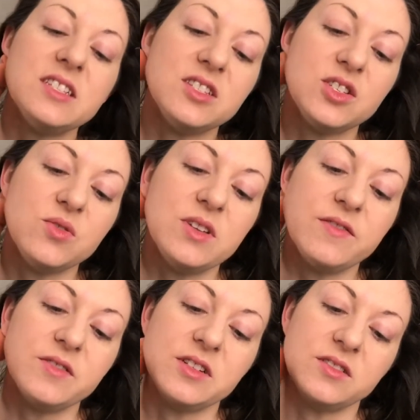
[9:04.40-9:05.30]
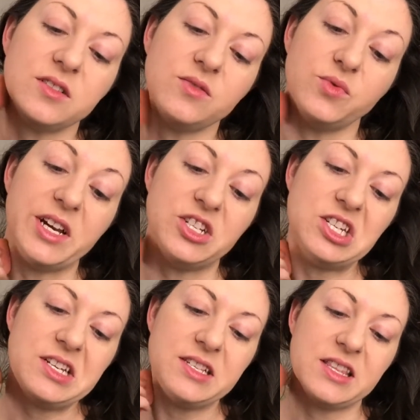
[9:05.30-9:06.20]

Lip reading: in two different ranges.